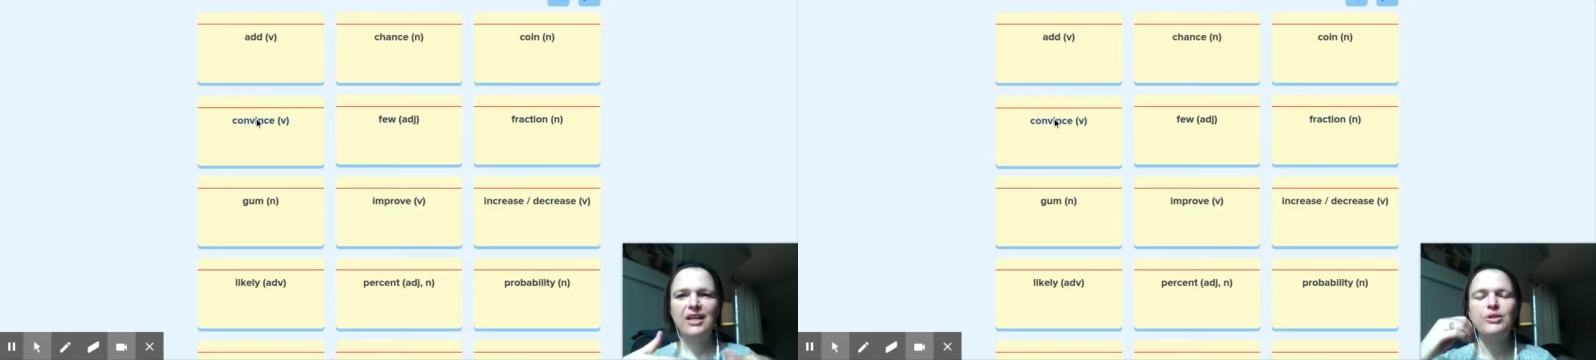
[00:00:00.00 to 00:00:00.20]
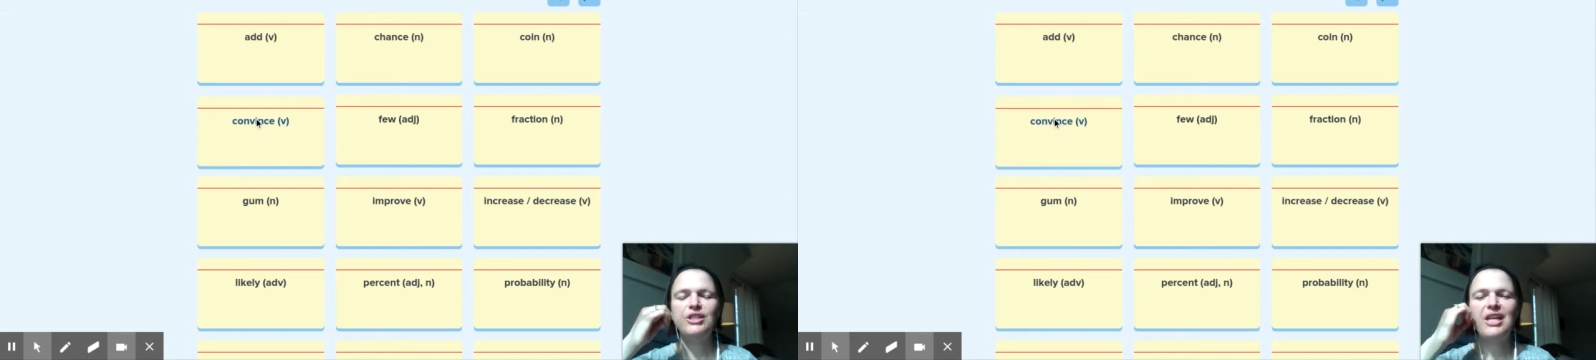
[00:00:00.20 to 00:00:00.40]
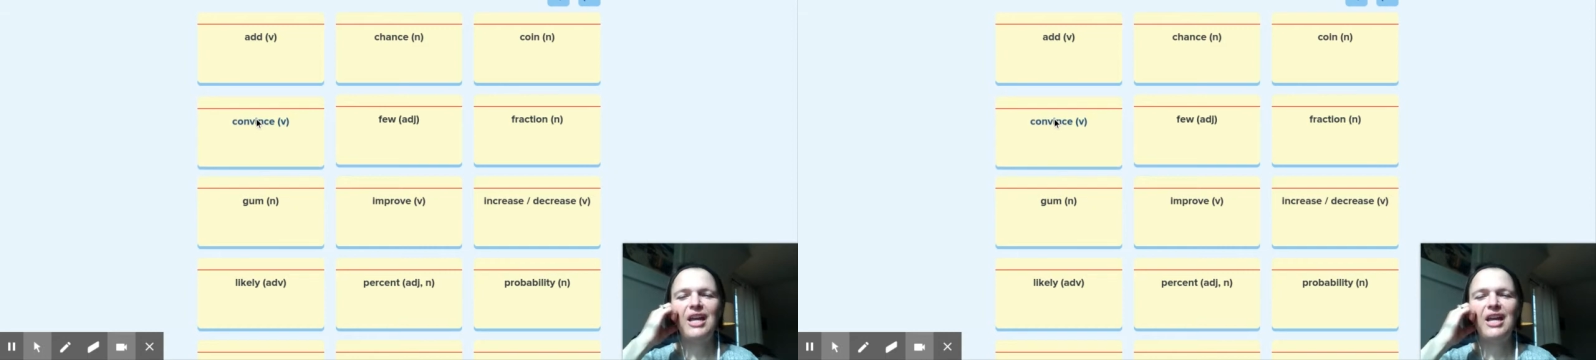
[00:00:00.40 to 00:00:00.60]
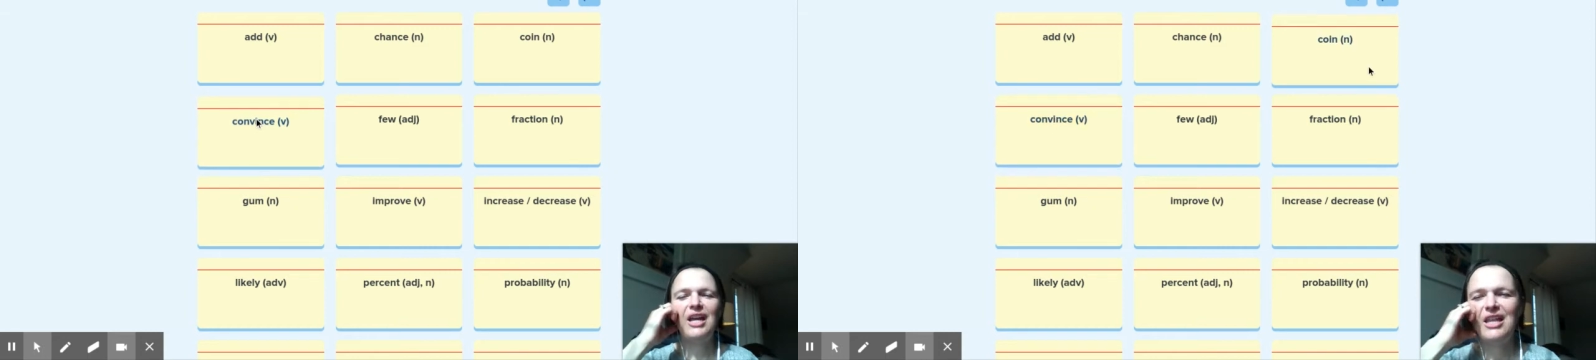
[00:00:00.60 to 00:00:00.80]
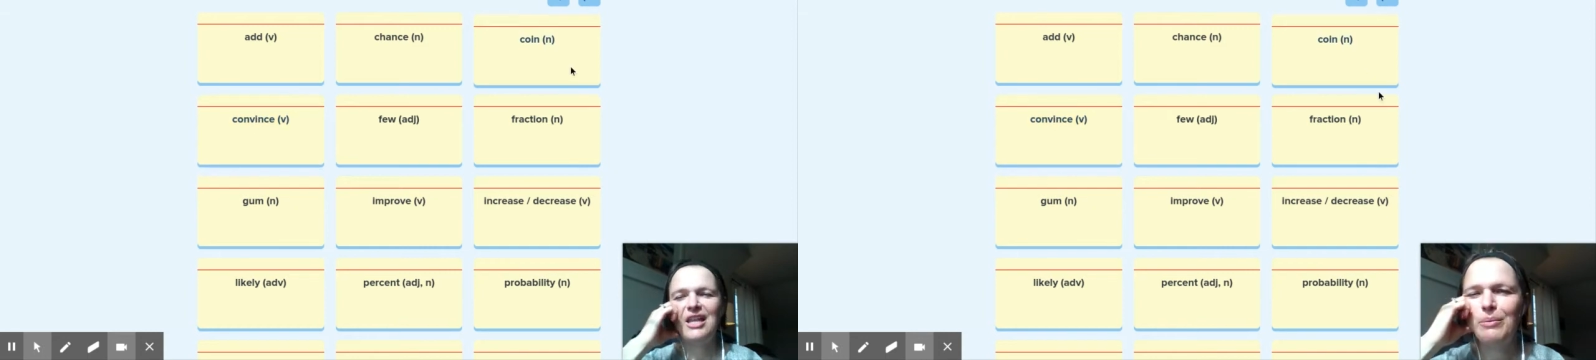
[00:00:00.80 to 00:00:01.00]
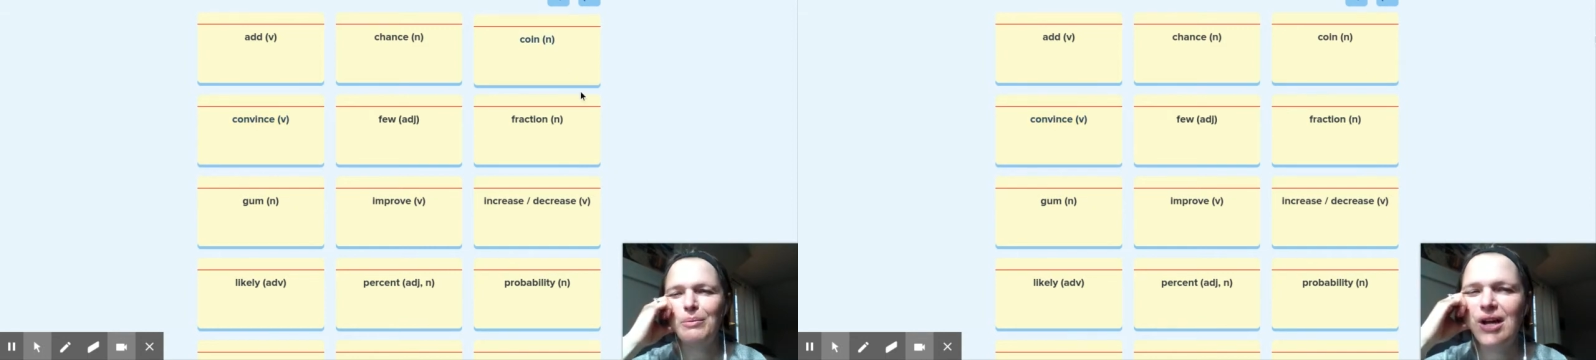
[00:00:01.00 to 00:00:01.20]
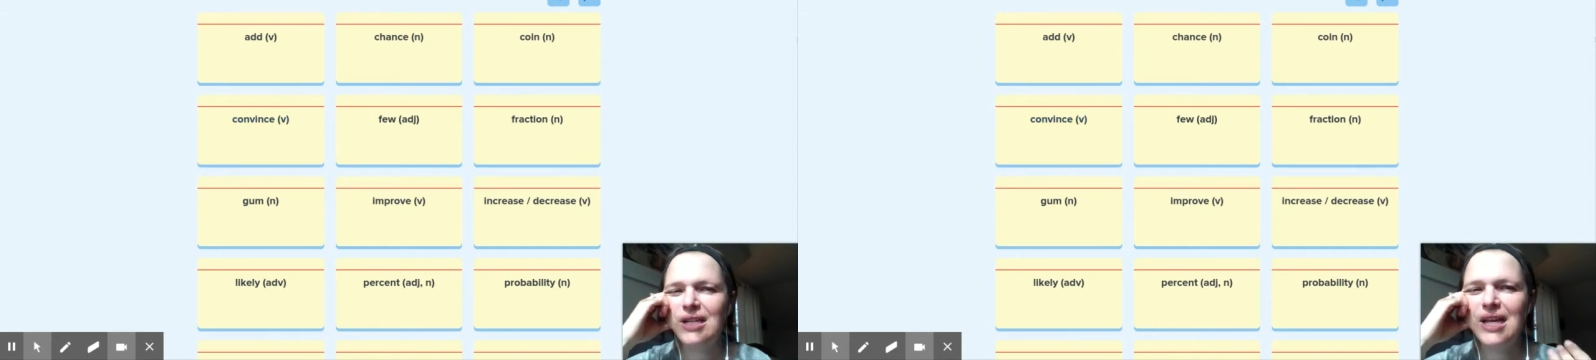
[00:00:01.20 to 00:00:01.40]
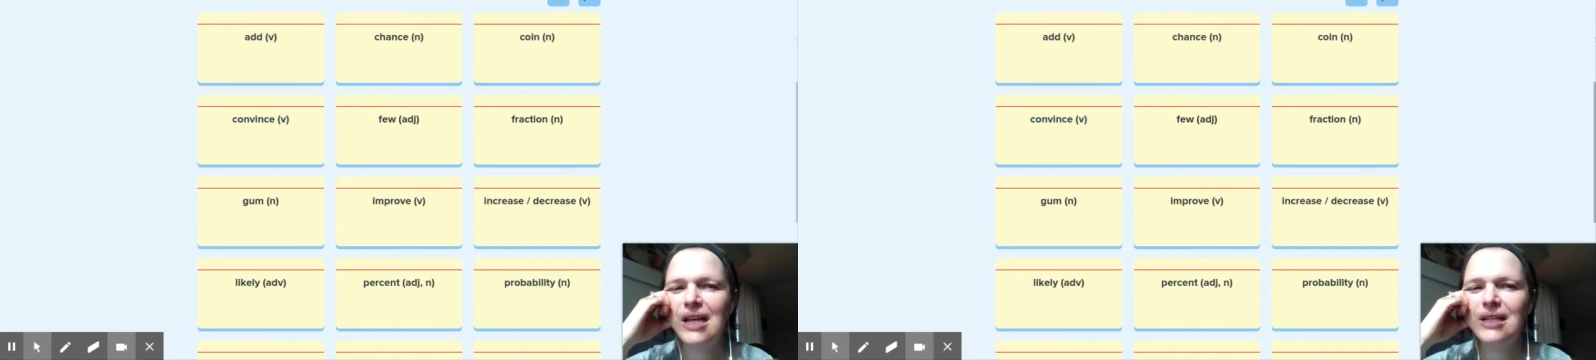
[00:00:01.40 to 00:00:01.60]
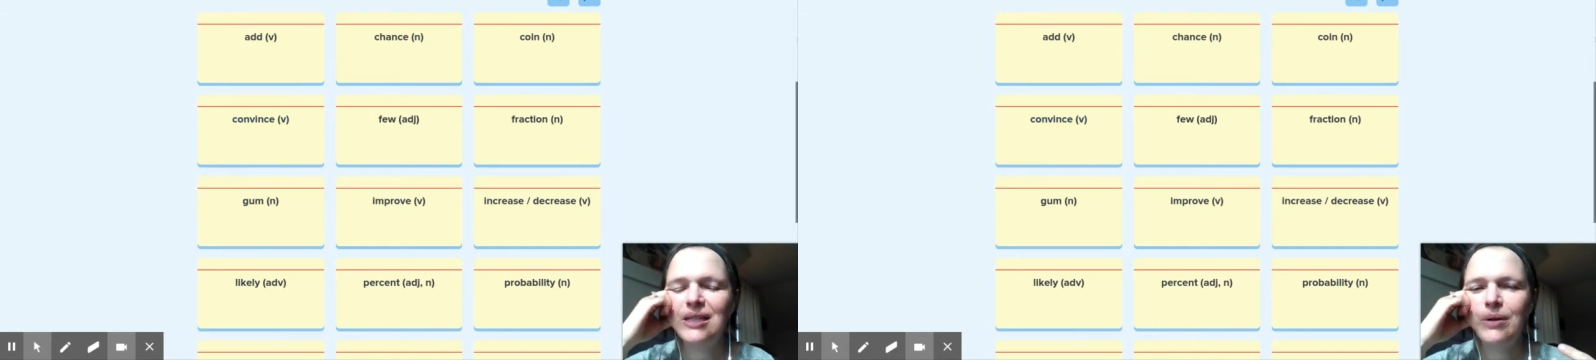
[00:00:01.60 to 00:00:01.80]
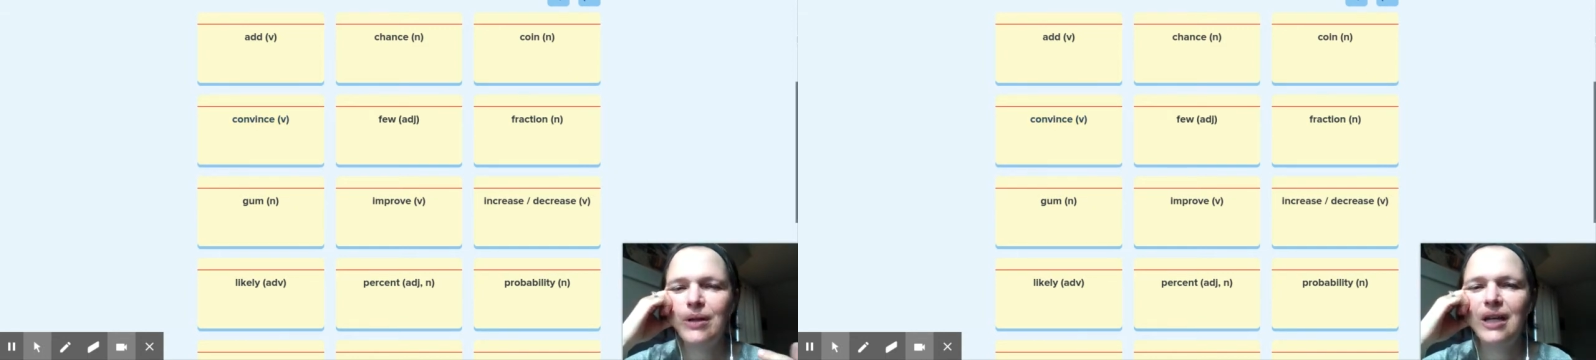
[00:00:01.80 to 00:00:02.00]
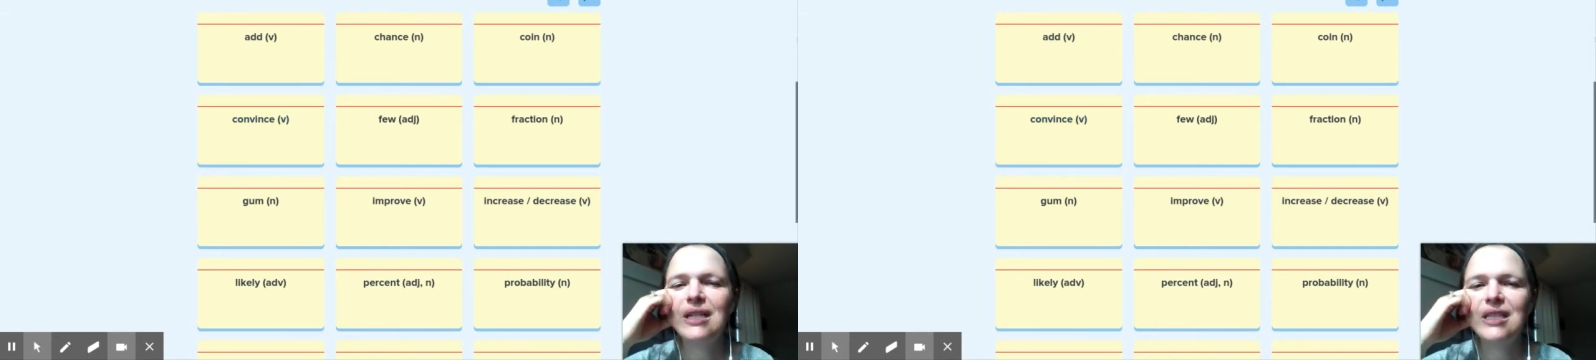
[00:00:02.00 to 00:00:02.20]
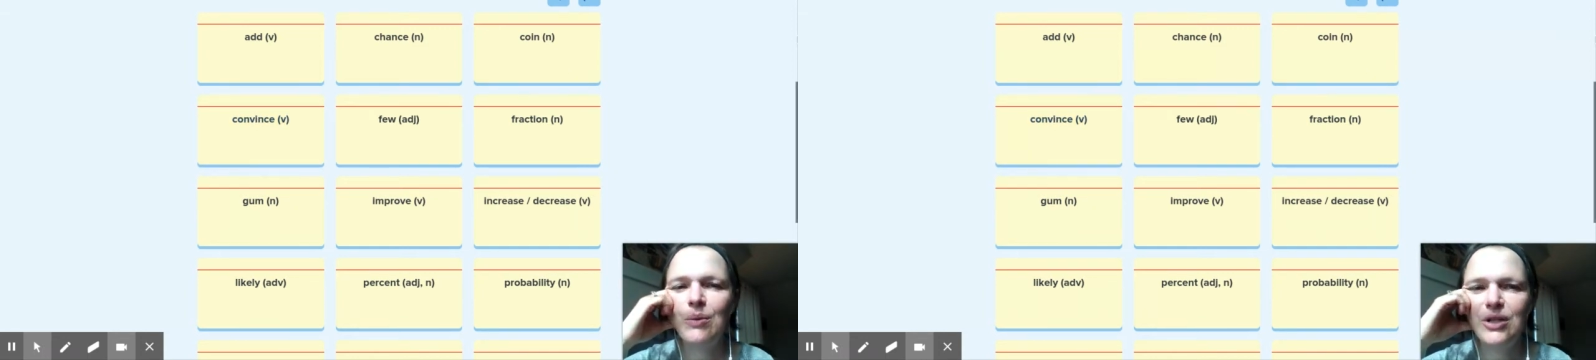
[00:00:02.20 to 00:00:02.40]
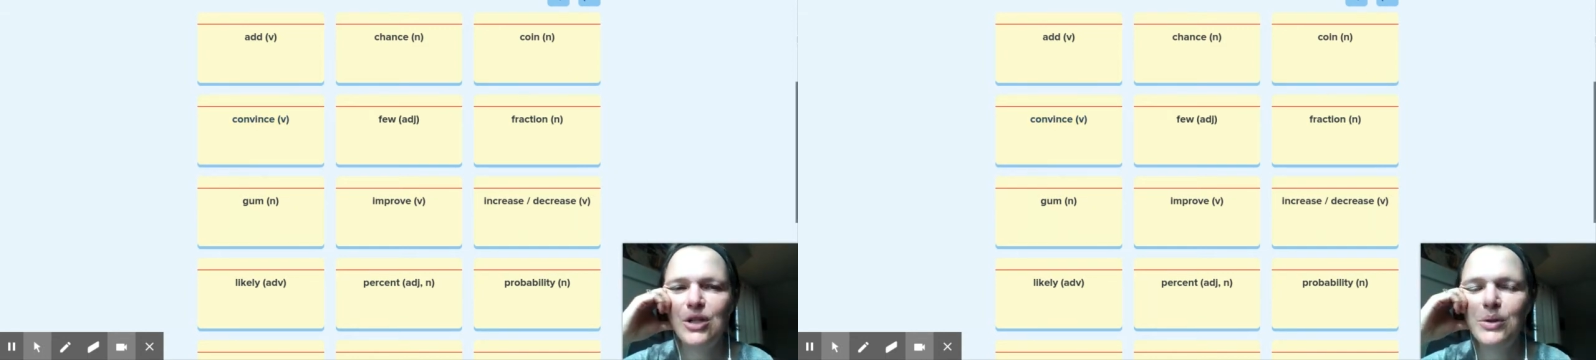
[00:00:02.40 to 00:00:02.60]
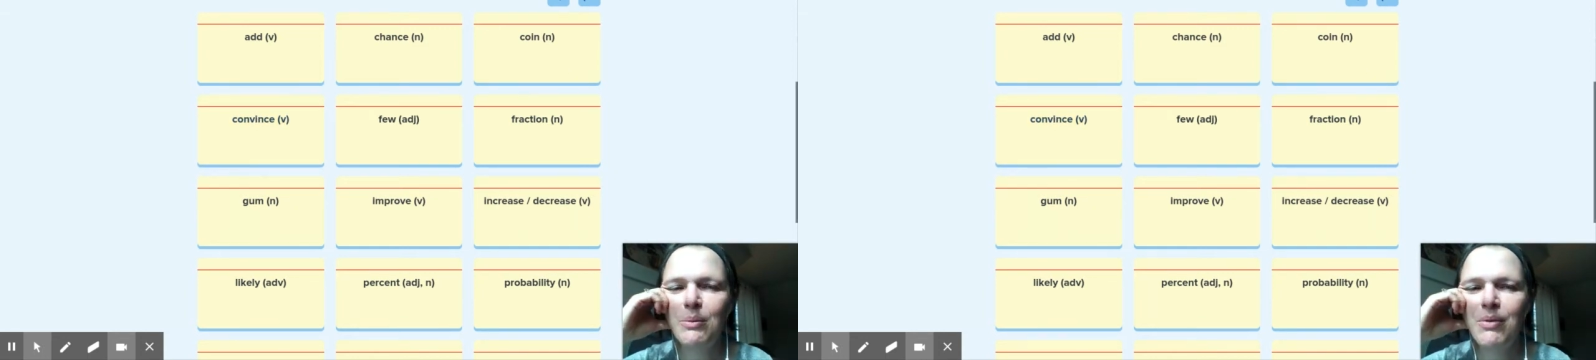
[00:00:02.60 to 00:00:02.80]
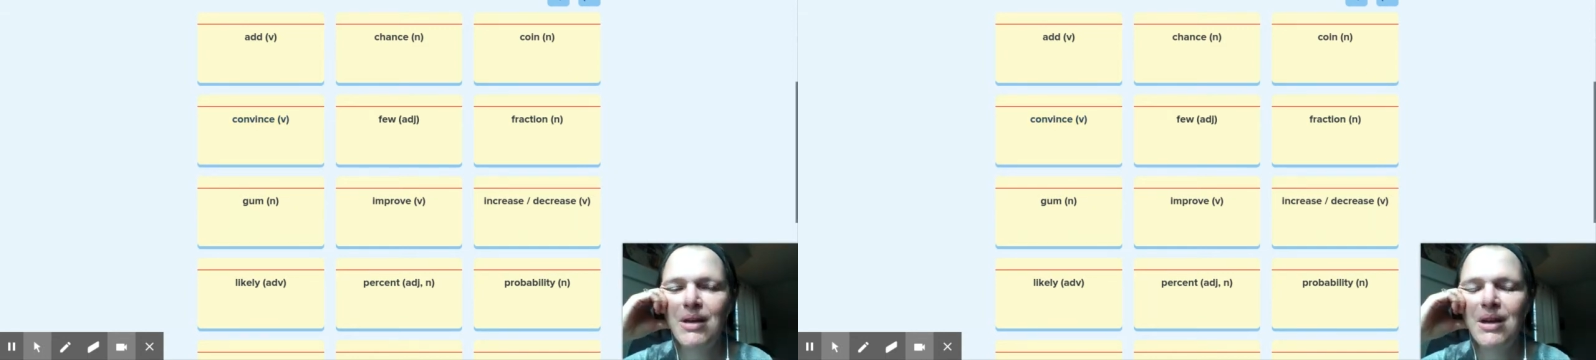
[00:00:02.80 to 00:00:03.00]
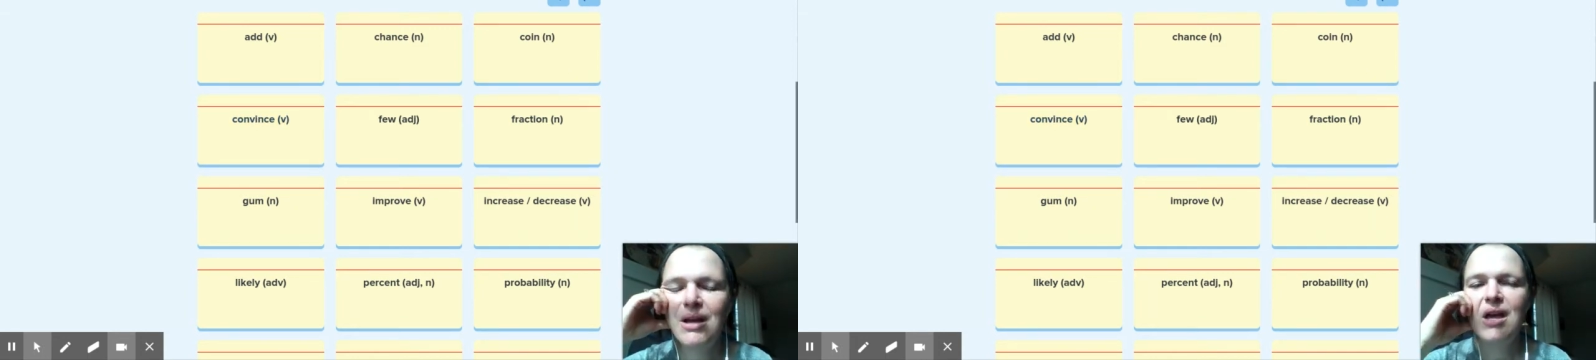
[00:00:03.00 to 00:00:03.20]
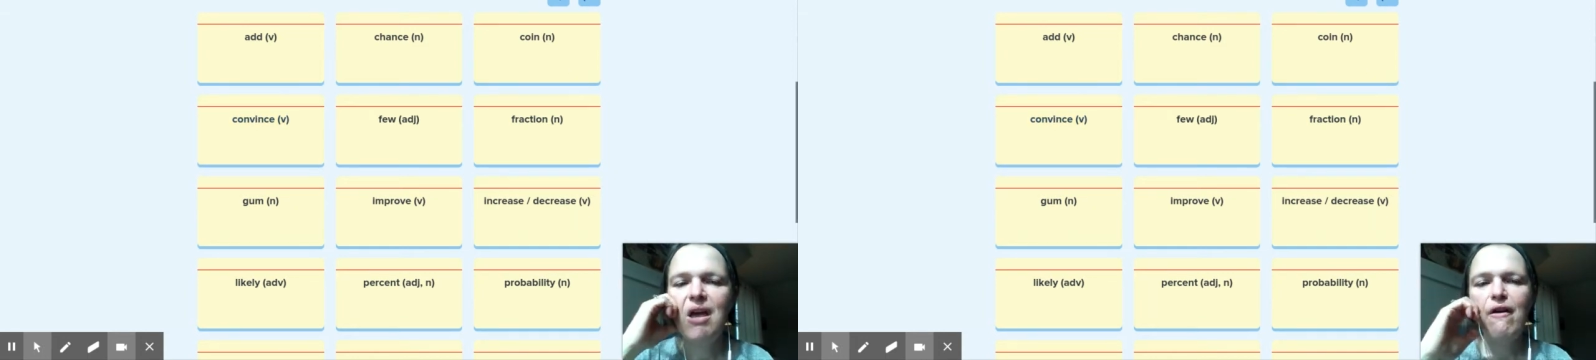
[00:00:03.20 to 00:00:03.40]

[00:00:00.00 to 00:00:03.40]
again that verb of trying to tell get someone to do something.